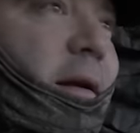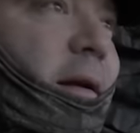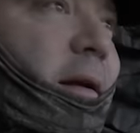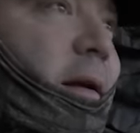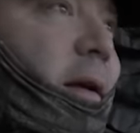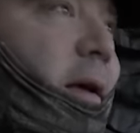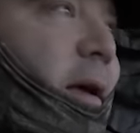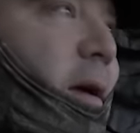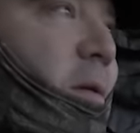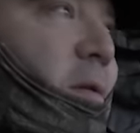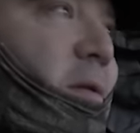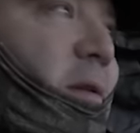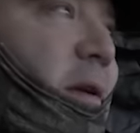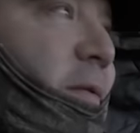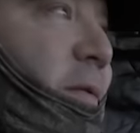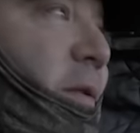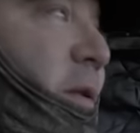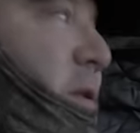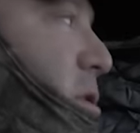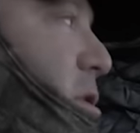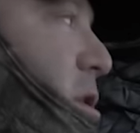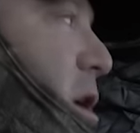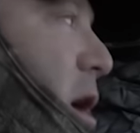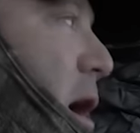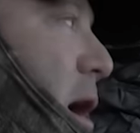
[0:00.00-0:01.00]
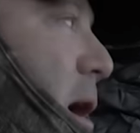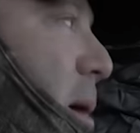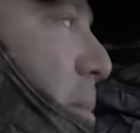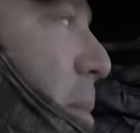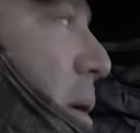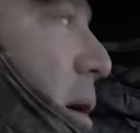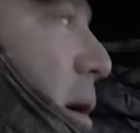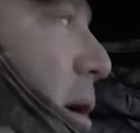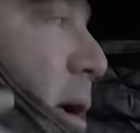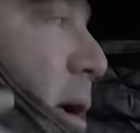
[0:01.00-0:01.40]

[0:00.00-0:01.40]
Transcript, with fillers: It did the job.